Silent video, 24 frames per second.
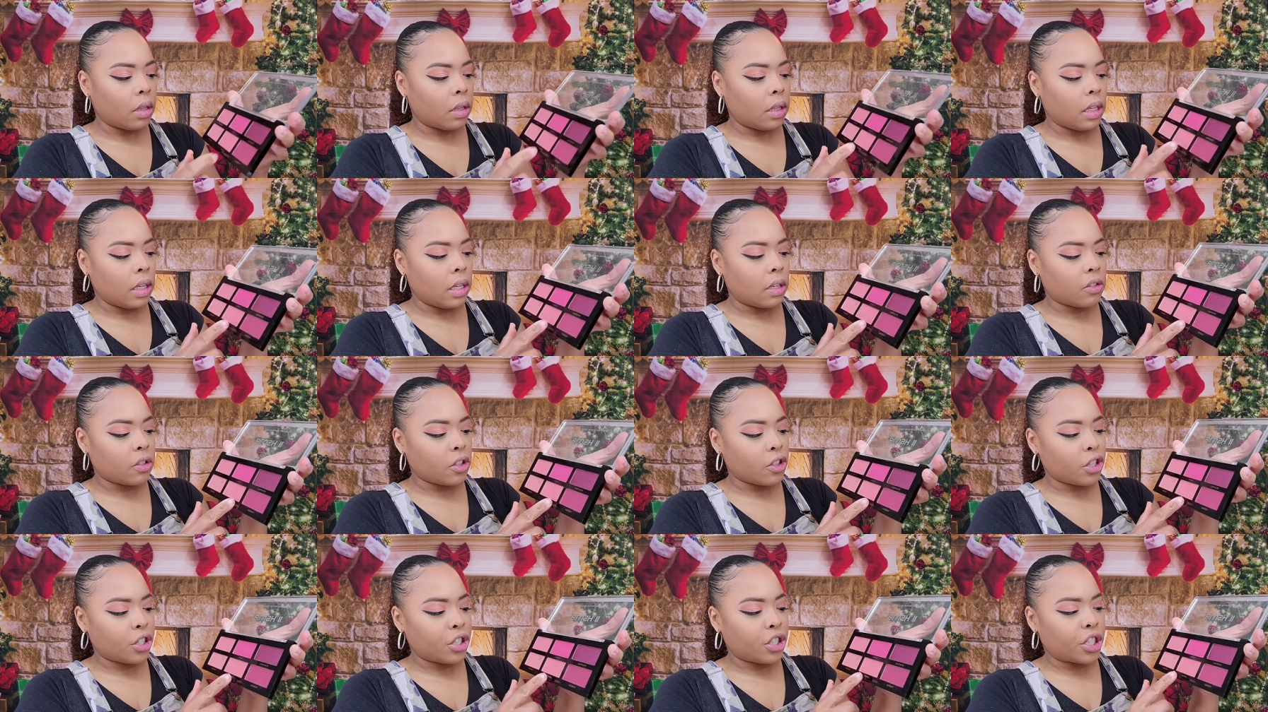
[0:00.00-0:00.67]

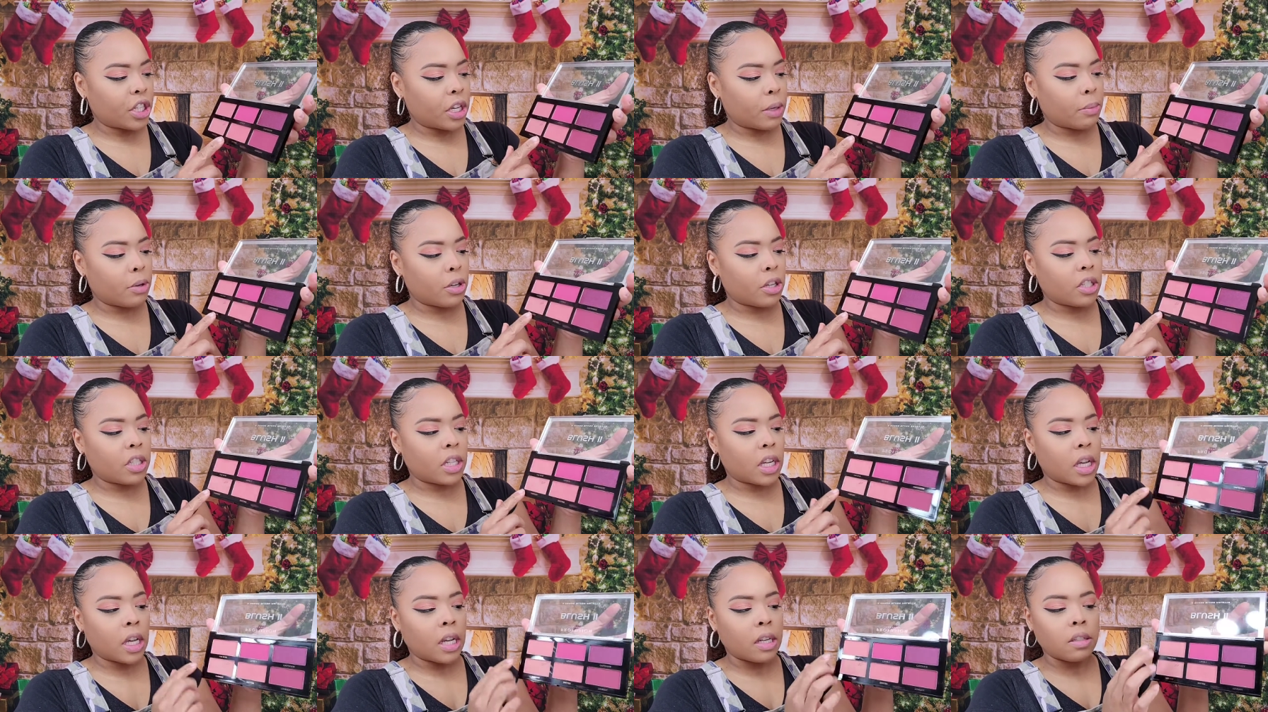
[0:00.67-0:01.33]
these are shimmer
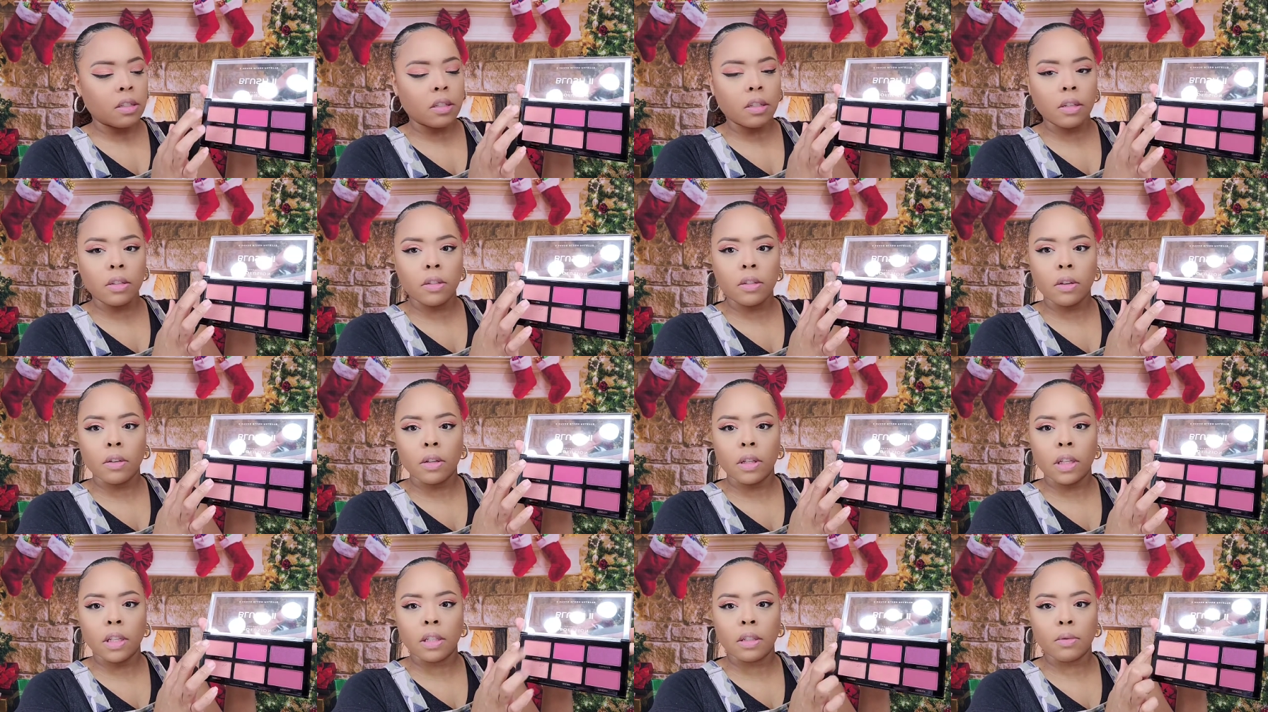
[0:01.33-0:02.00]
shades,
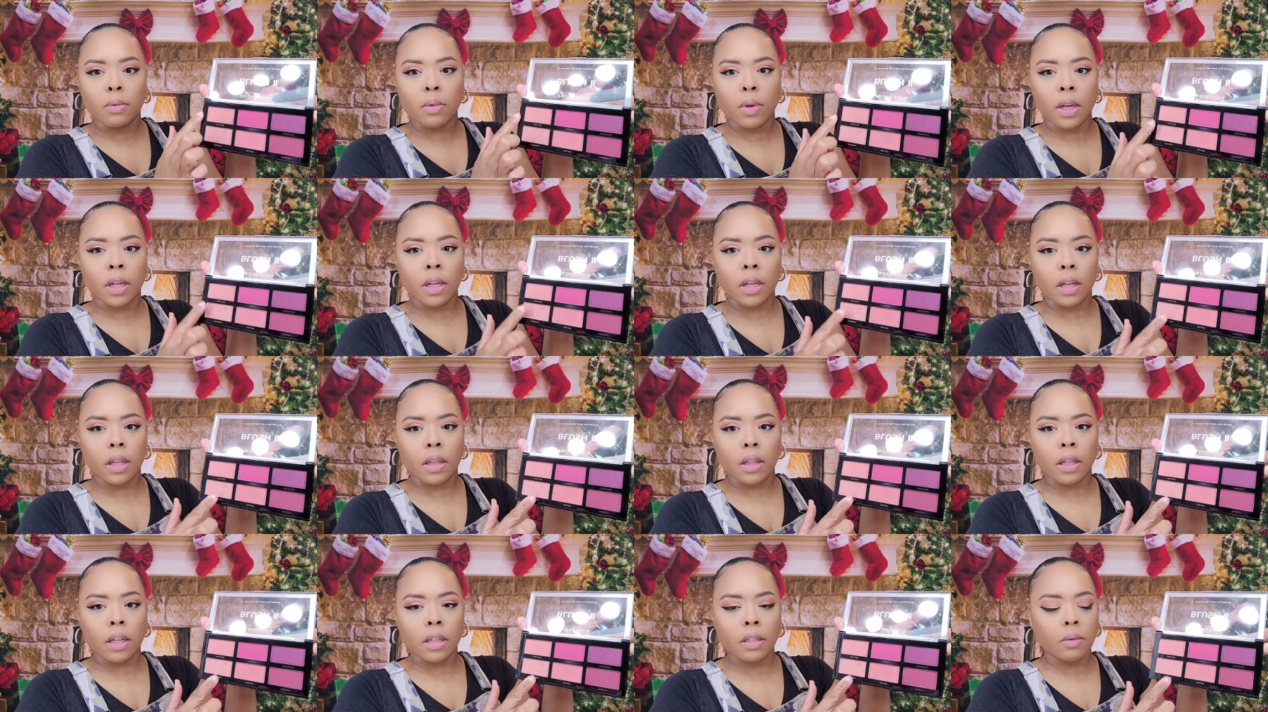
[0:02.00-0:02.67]
so this one,
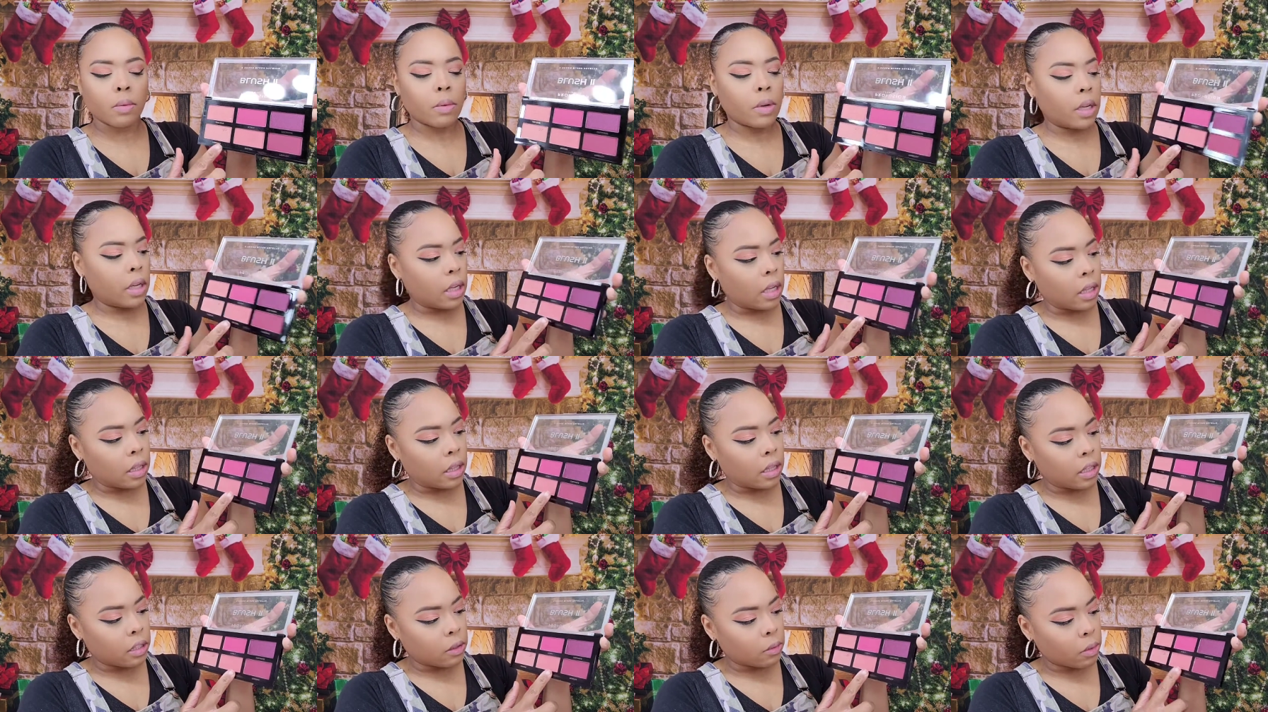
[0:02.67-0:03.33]
this one,
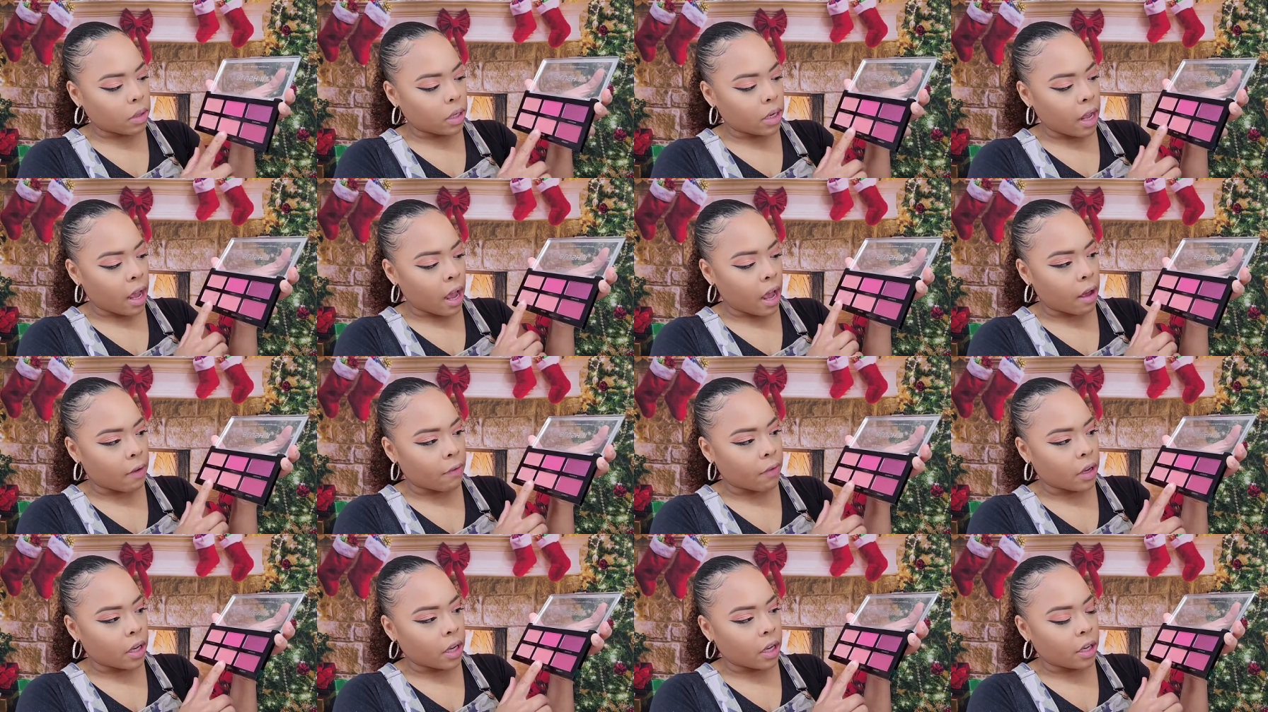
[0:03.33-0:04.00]
and this one
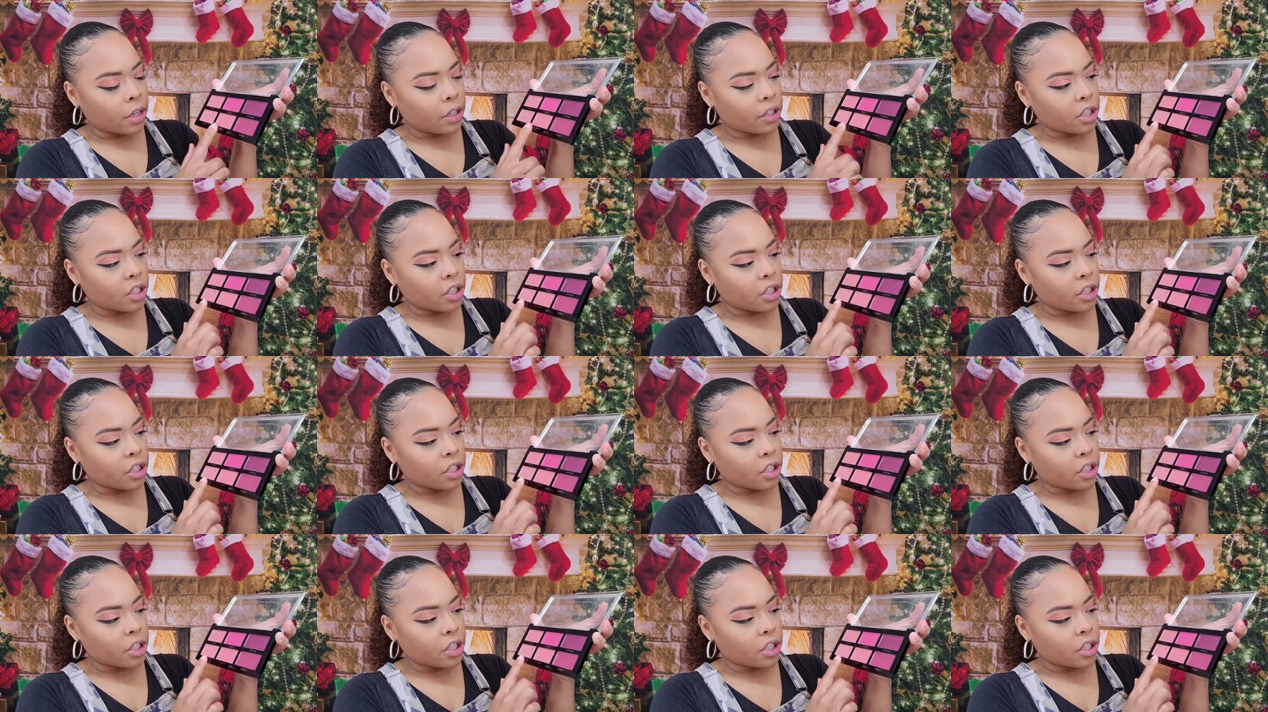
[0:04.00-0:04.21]
have a